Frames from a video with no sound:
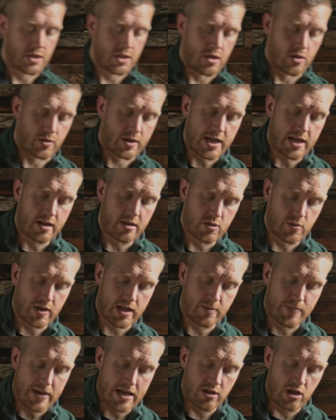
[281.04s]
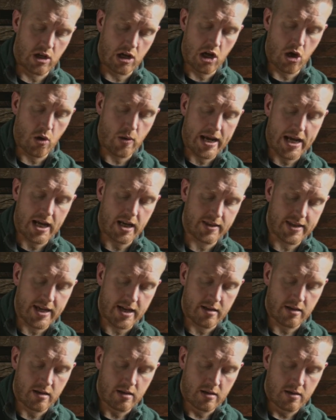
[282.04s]
Okay, so we'll get the pan on the low heat then,
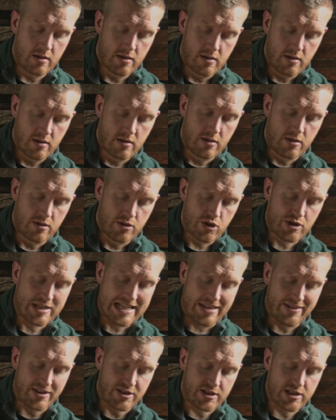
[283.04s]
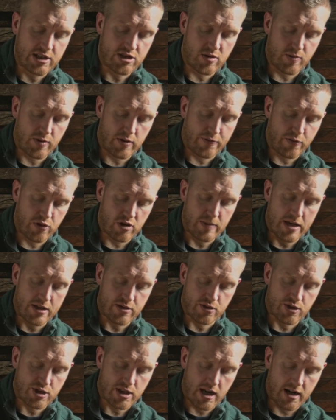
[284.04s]
just allowing that to distribute through the metal
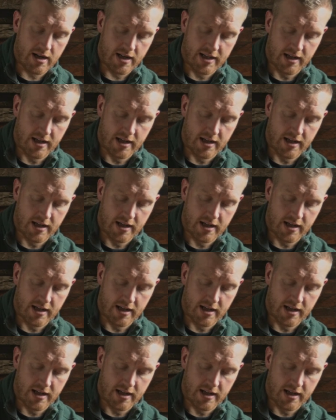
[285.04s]
slightly.